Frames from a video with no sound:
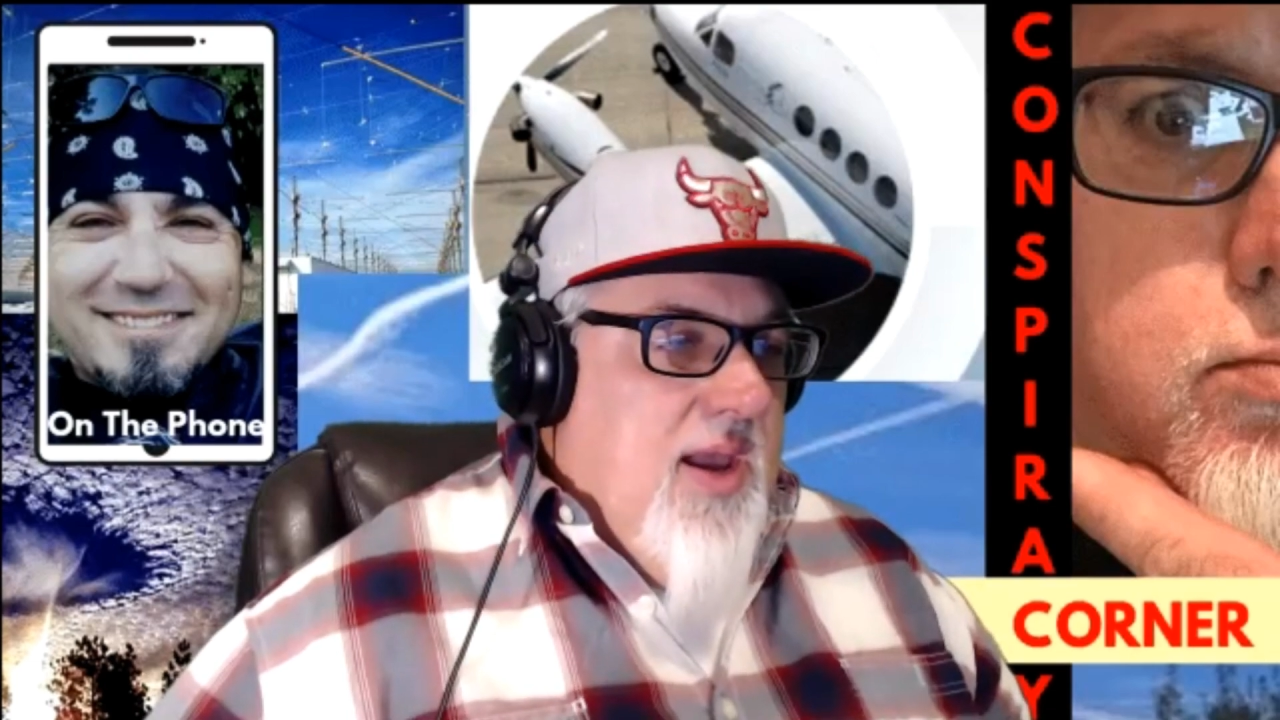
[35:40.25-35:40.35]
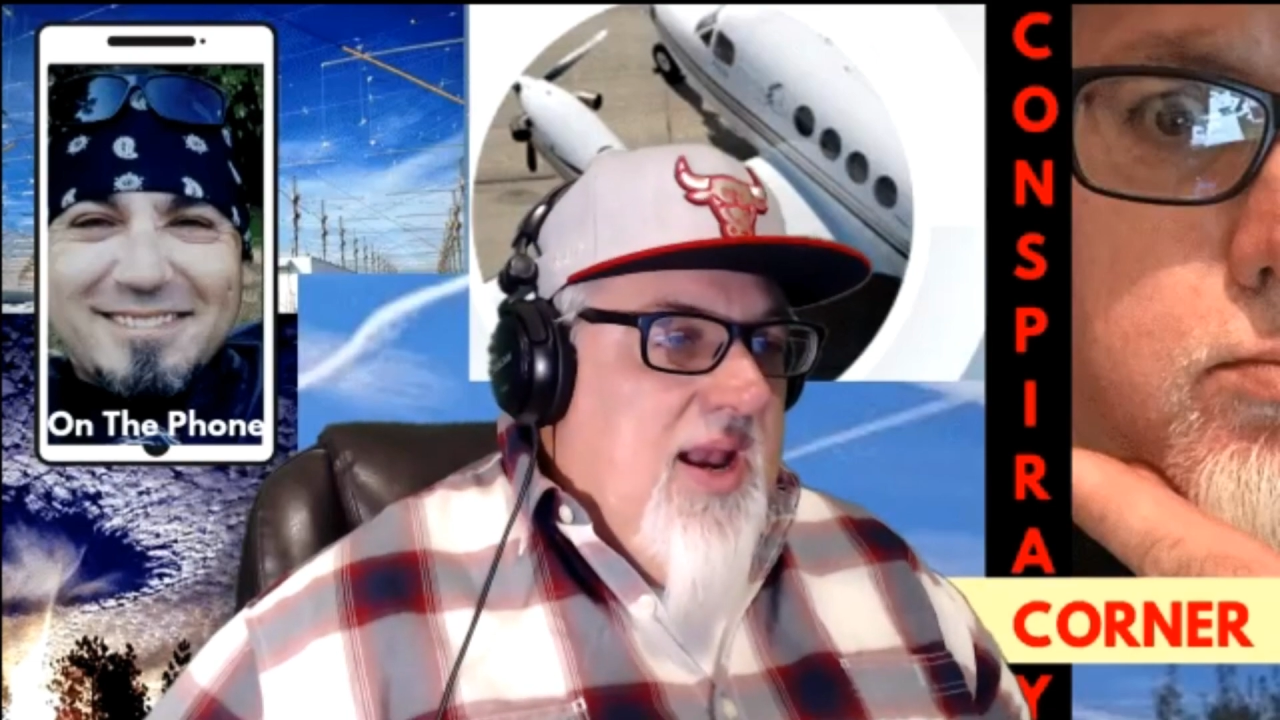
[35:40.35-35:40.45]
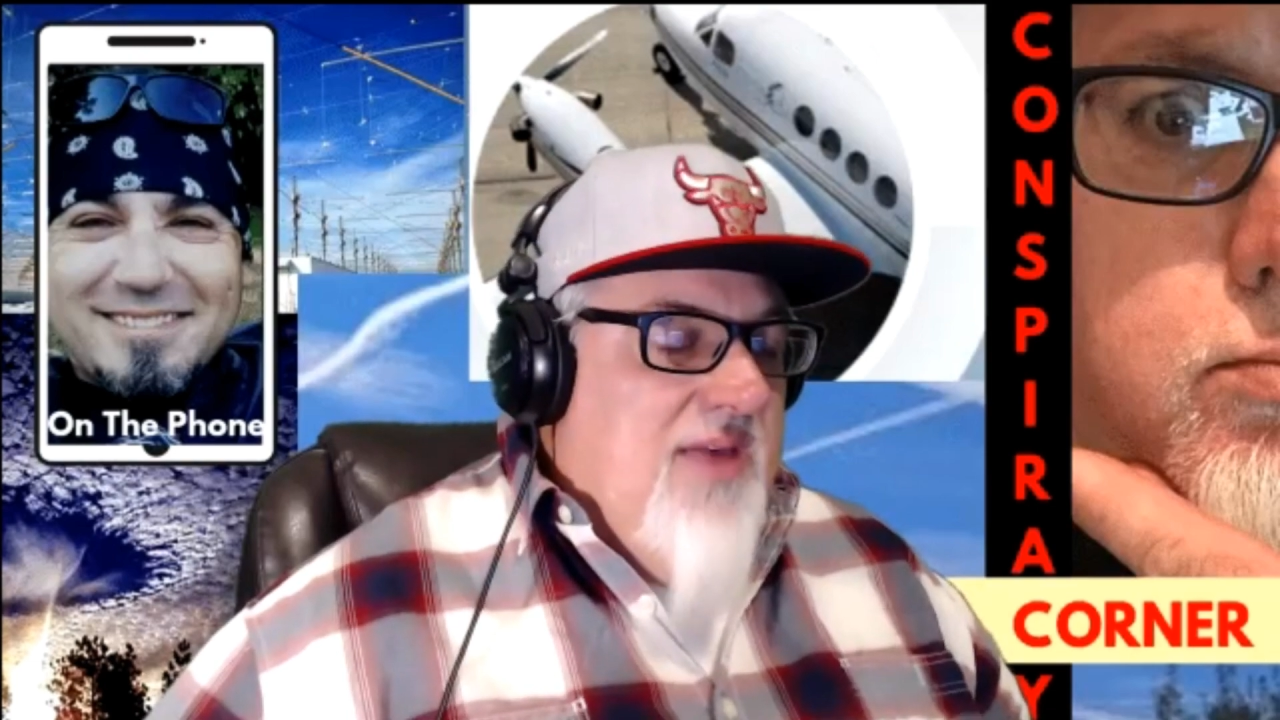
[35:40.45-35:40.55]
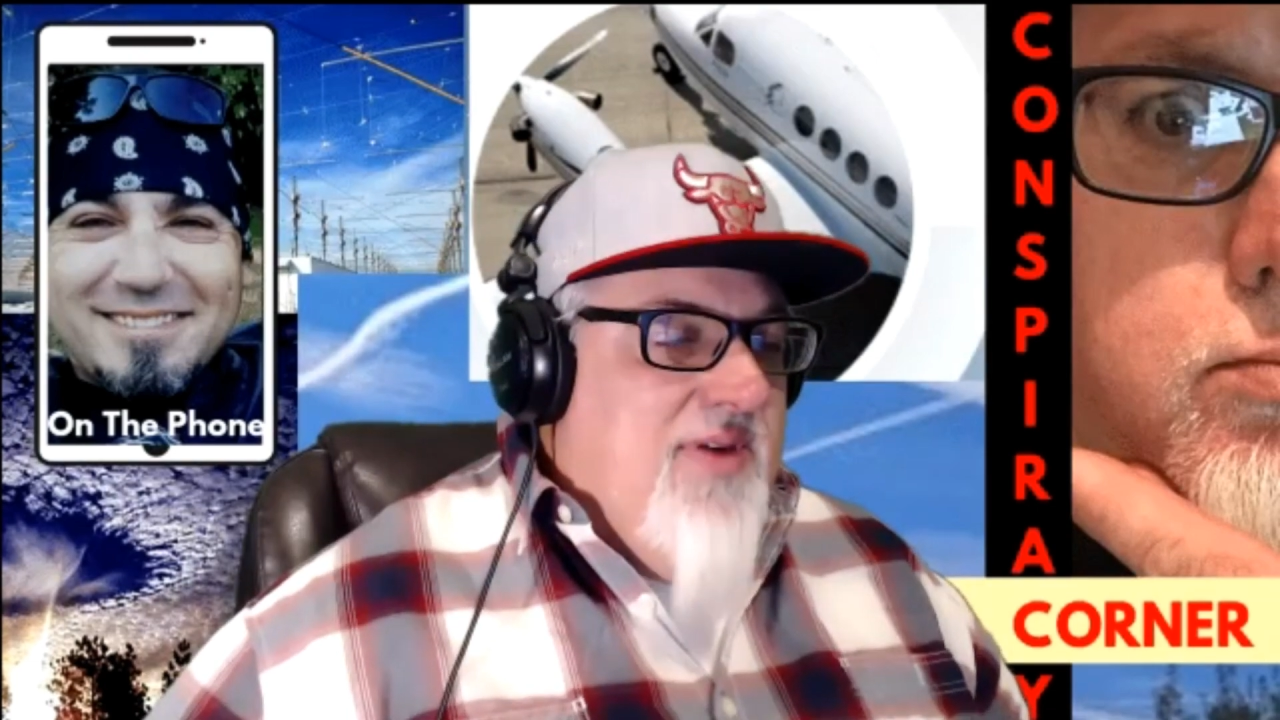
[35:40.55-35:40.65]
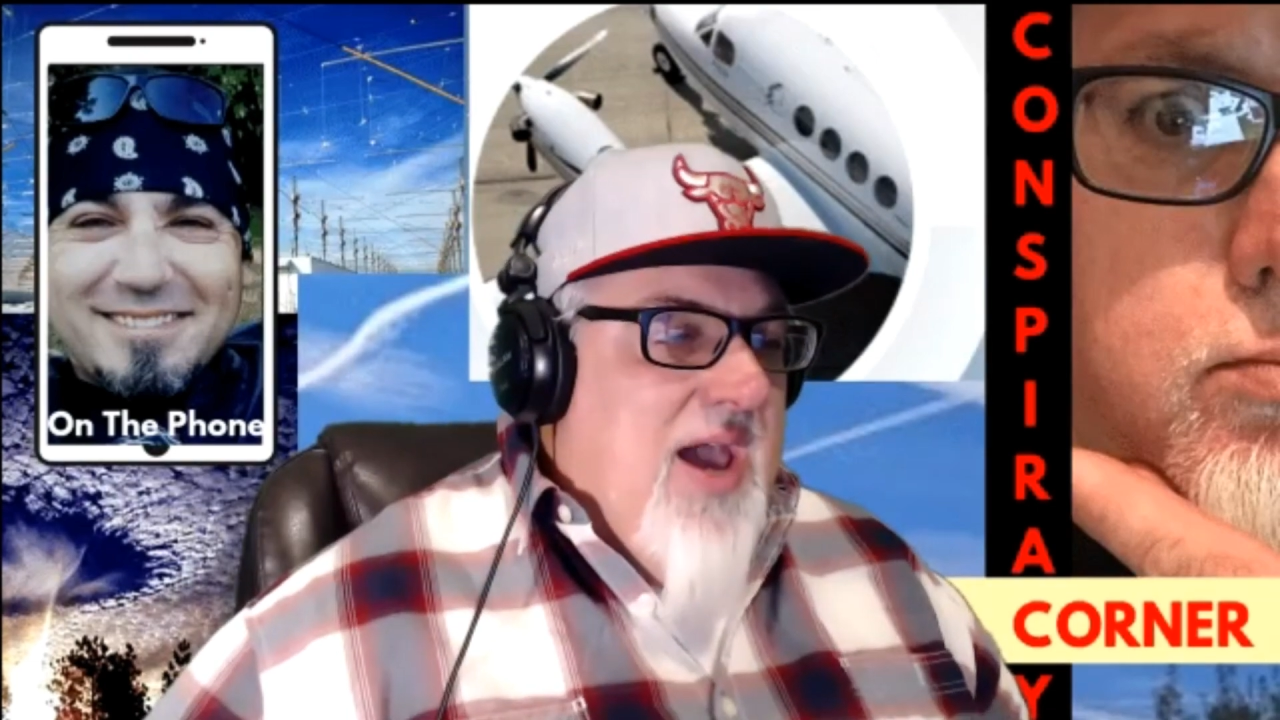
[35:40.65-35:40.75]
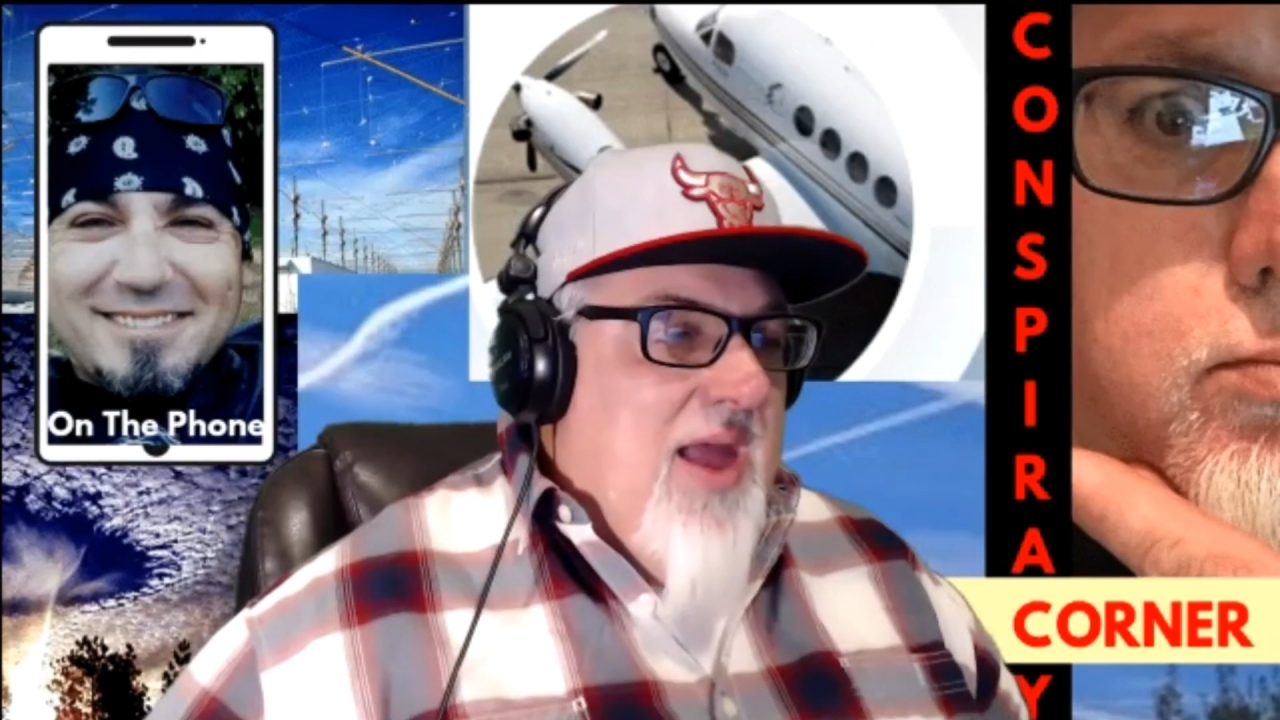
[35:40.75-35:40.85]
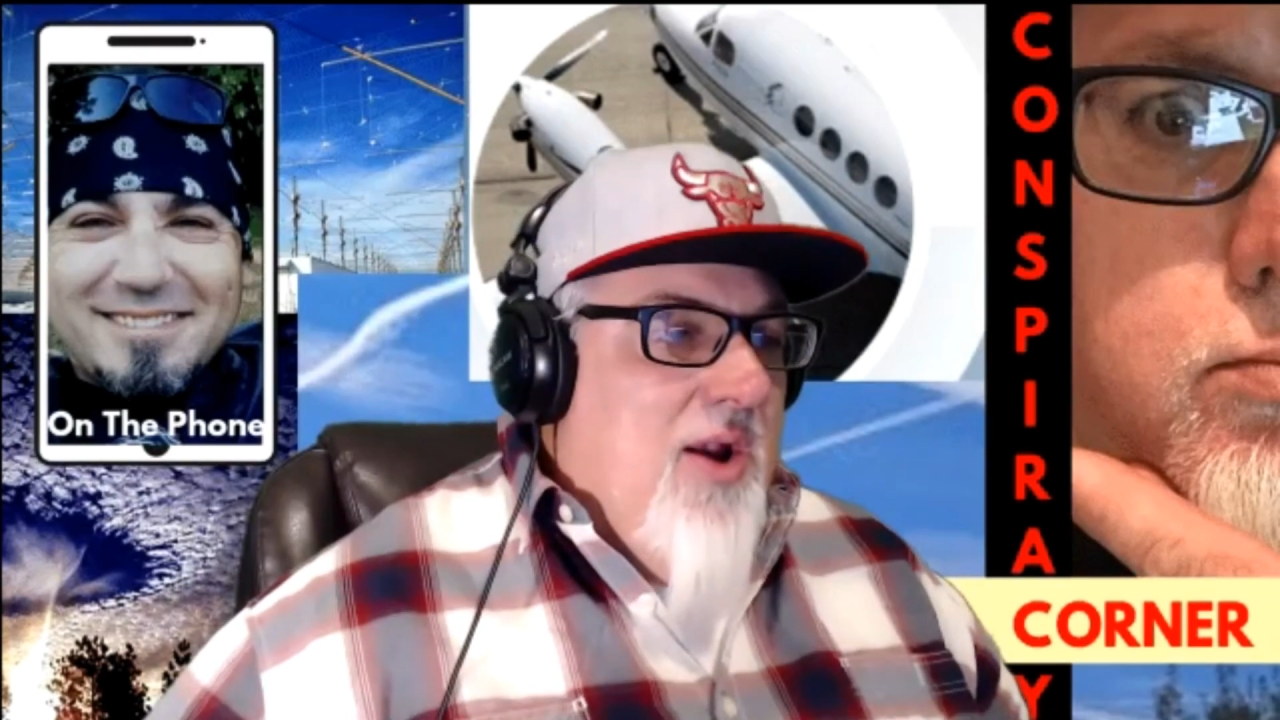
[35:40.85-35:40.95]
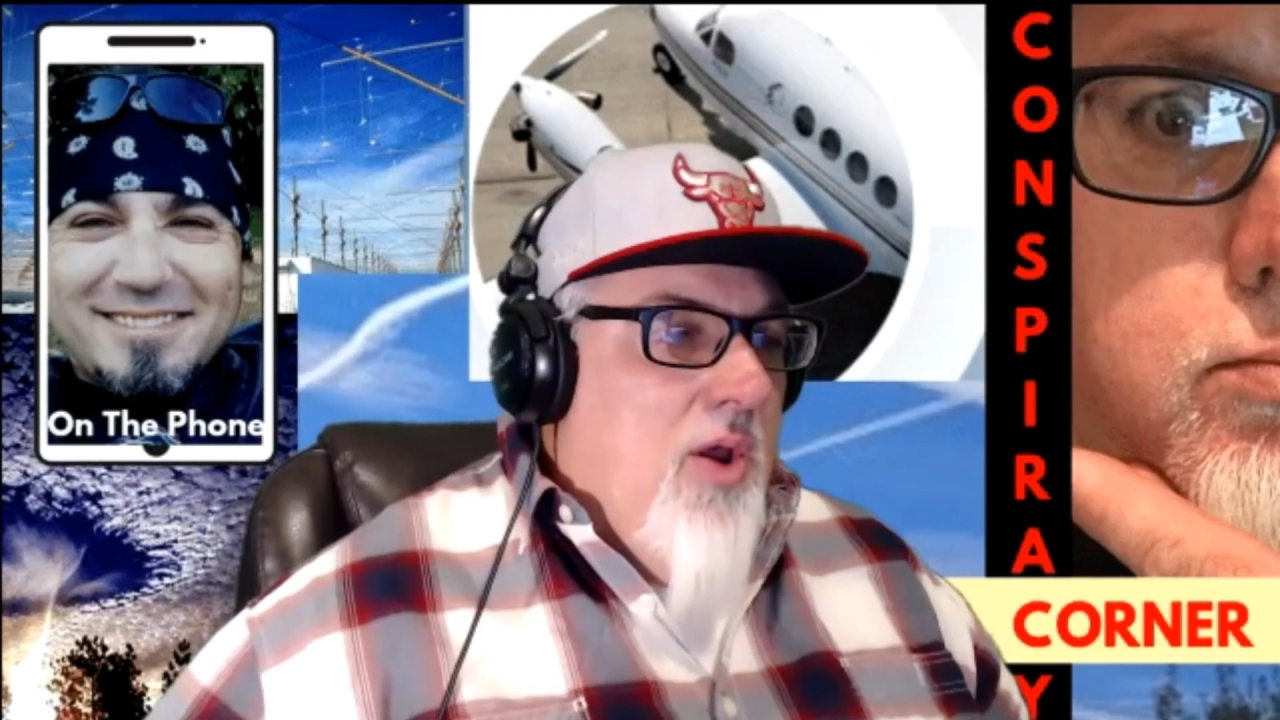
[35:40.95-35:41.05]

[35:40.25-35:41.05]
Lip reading: And they've got it